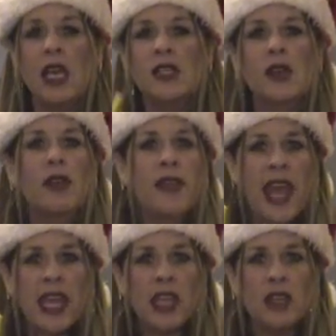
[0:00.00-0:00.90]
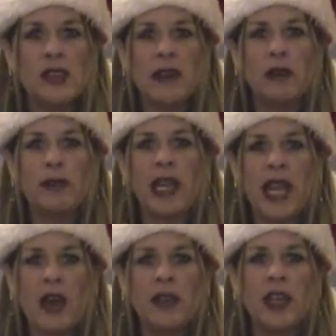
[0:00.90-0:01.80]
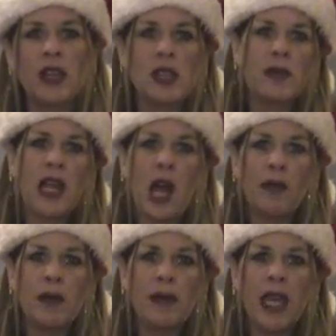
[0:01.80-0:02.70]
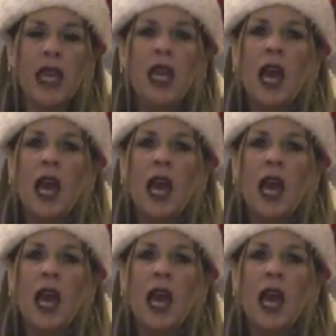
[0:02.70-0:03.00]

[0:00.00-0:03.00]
So thank you to everybody out there who's been helping me.